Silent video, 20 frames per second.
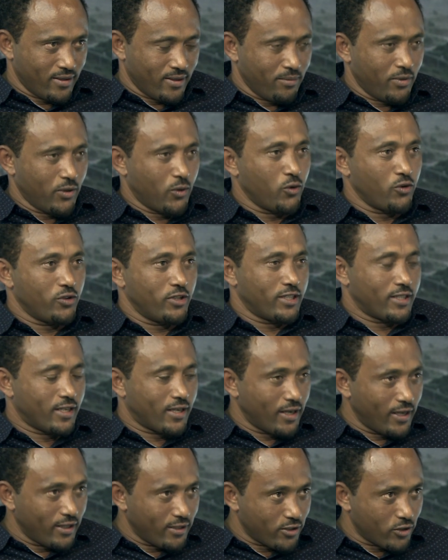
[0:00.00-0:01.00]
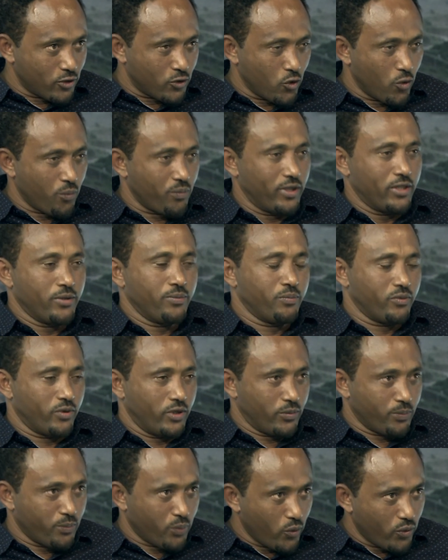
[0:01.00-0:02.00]
because it creates job, it
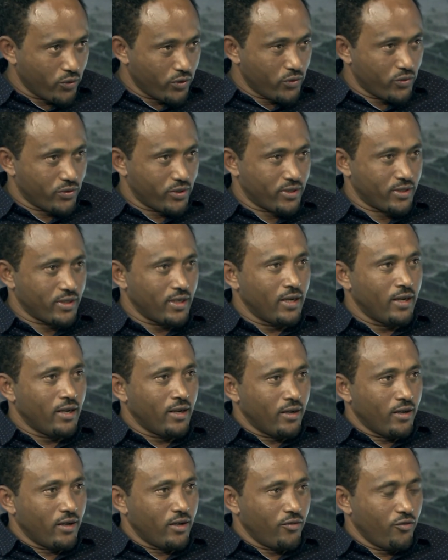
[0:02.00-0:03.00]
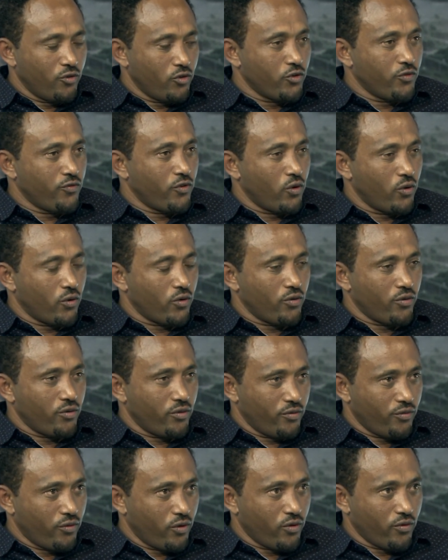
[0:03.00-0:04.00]
produces food for
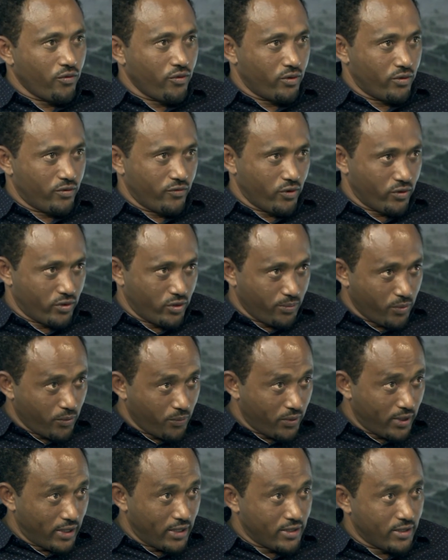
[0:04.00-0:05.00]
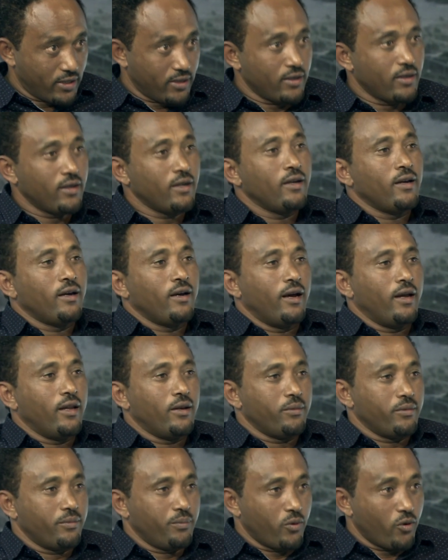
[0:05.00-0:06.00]
the population,
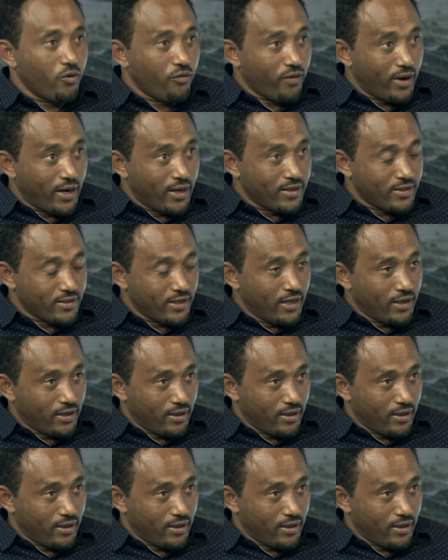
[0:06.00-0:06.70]
and provides